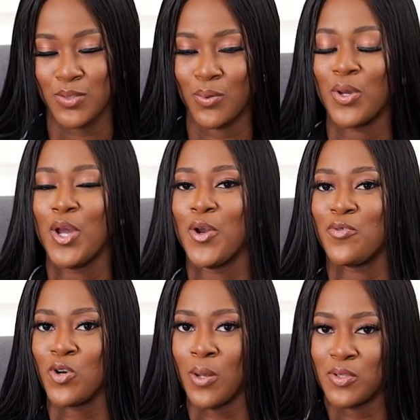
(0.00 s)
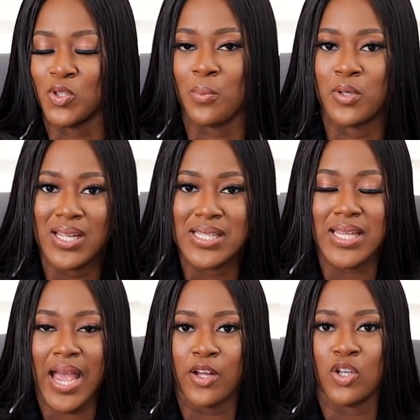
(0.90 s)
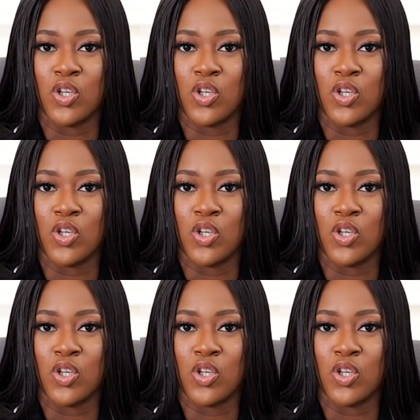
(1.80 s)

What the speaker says: So roll up the top, you can tie a